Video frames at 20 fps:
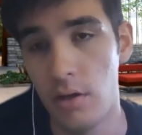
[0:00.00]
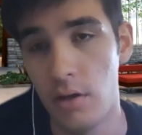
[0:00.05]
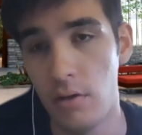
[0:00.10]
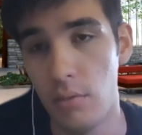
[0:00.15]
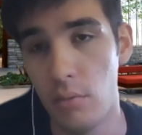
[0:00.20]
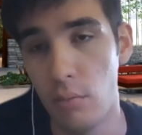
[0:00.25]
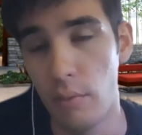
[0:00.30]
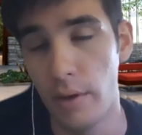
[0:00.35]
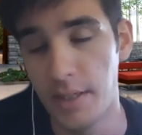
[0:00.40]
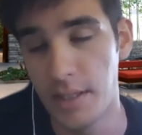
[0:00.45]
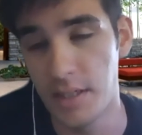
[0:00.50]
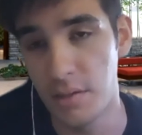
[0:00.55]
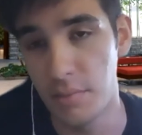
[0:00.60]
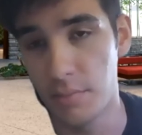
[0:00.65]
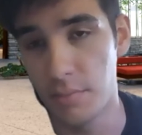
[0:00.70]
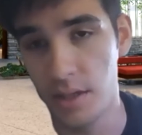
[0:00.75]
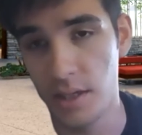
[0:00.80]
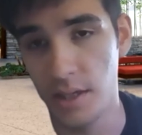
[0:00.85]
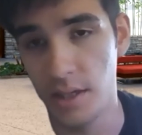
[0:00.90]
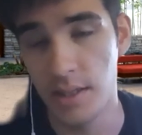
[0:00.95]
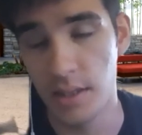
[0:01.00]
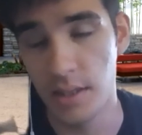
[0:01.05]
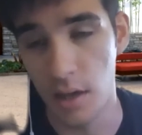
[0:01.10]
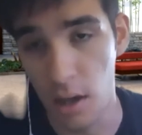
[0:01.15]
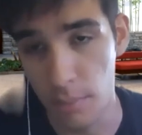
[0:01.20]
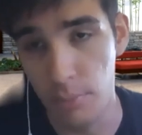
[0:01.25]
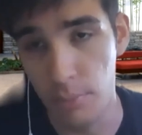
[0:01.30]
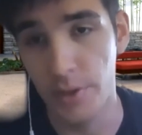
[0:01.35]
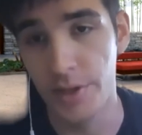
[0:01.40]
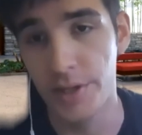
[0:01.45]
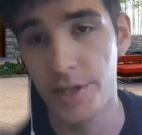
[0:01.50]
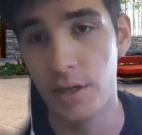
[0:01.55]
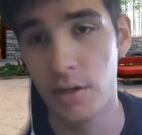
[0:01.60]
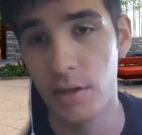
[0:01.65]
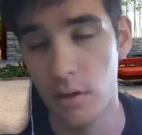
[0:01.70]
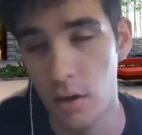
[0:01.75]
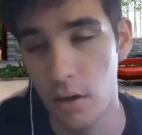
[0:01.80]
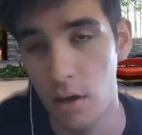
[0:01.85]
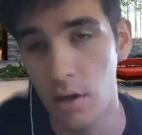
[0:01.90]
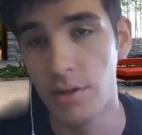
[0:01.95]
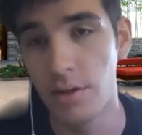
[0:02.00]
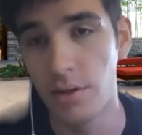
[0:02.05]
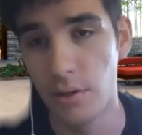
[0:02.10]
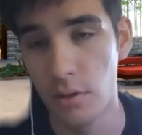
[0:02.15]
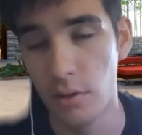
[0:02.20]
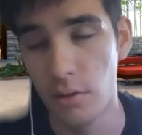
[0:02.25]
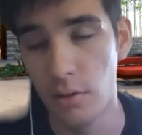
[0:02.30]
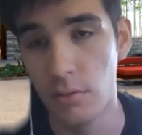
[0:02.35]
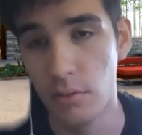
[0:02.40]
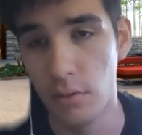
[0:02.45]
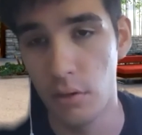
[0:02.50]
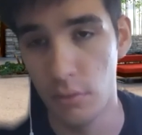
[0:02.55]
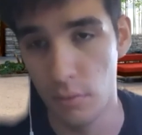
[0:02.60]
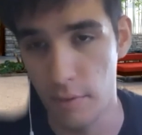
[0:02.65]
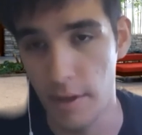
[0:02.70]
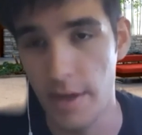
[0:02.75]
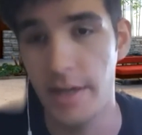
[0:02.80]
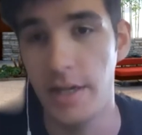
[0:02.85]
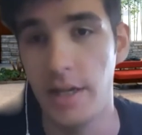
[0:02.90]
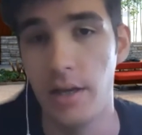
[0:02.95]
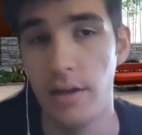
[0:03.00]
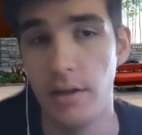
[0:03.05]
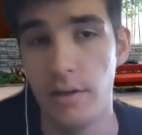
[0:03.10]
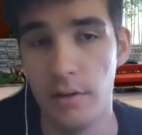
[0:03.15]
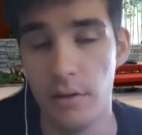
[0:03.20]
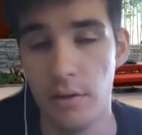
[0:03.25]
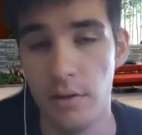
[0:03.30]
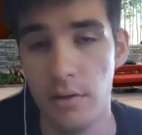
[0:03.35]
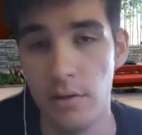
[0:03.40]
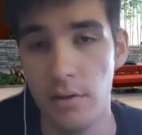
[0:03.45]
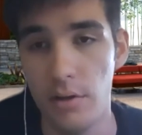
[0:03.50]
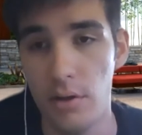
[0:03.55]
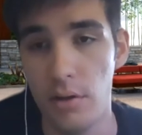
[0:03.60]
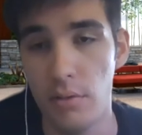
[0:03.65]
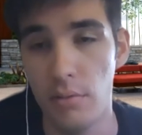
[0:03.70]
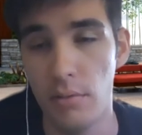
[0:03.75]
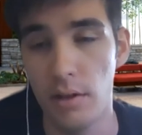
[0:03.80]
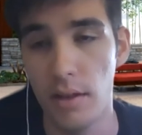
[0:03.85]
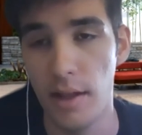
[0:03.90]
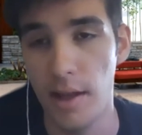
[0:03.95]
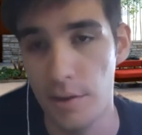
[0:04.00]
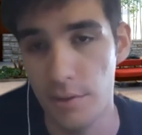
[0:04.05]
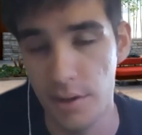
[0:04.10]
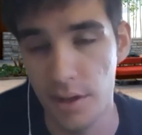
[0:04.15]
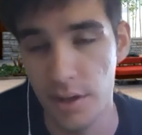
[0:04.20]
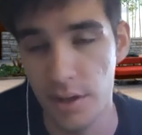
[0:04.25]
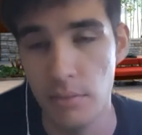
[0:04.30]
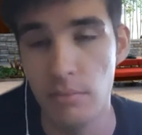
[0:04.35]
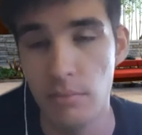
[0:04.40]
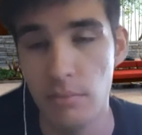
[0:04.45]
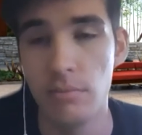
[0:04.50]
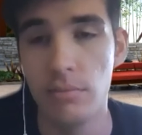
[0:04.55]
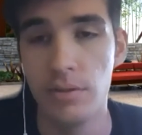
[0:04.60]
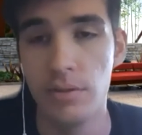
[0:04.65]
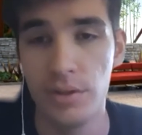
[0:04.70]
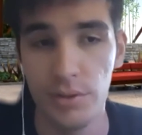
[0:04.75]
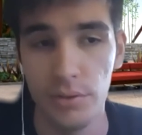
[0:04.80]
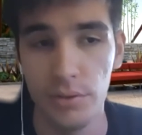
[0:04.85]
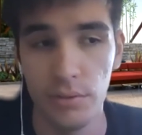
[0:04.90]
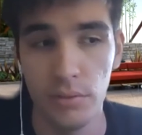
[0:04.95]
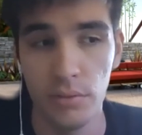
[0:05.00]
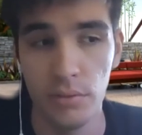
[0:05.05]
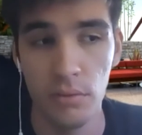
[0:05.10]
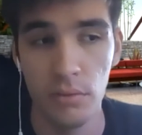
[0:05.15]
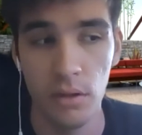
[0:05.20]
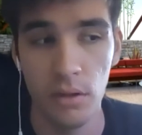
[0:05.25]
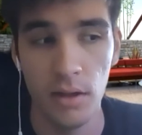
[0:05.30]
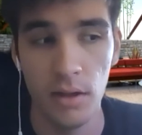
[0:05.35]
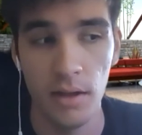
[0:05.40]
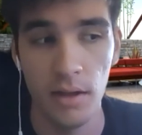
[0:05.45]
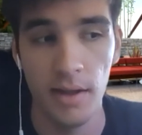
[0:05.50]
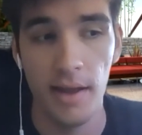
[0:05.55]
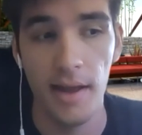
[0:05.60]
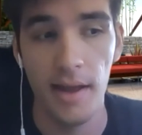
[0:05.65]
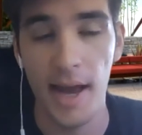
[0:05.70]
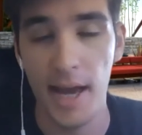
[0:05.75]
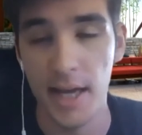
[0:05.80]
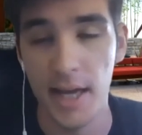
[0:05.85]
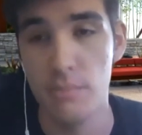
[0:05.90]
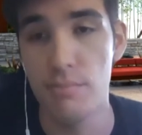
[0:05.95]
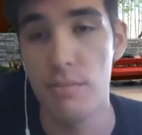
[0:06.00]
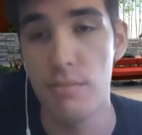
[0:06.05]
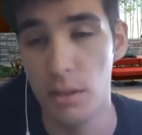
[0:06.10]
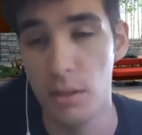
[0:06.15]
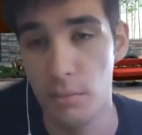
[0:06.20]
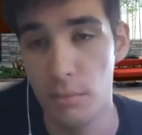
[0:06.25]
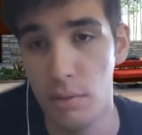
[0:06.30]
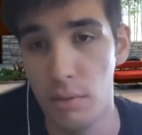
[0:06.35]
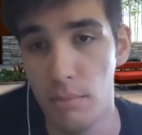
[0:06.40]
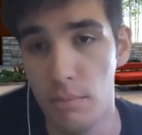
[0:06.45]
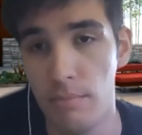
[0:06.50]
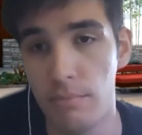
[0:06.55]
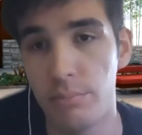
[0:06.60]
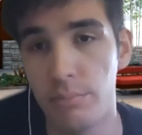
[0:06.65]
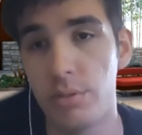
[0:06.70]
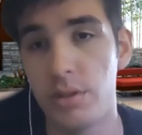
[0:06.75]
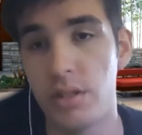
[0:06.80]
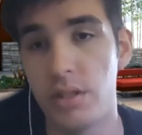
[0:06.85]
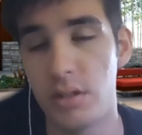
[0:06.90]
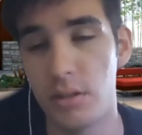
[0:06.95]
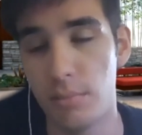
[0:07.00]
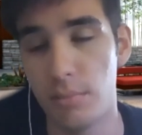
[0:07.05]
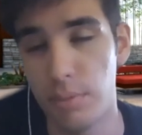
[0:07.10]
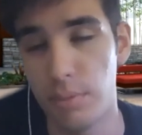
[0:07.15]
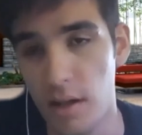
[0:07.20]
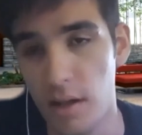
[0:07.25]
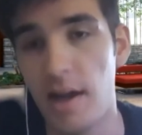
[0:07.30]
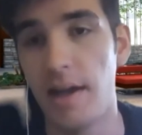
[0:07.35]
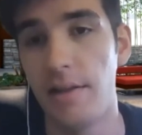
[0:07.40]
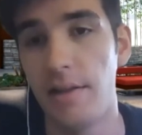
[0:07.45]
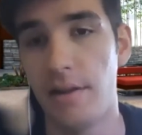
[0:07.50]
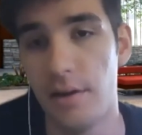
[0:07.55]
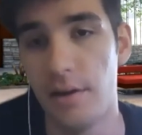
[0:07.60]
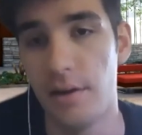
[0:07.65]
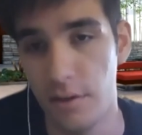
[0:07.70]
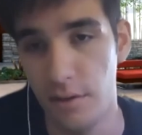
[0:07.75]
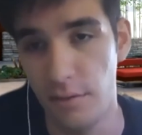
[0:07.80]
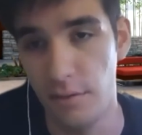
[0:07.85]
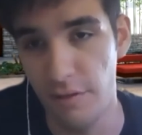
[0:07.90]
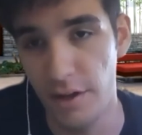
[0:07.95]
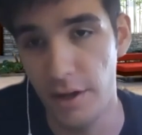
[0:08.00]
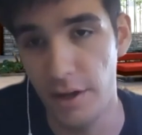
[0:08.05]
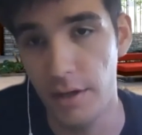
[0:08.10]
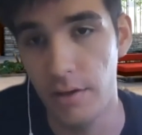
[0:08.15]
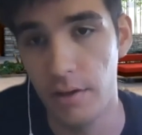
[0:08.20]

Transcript: when somebody is operating on the node already, you allow them to, at a minimum, supply their config.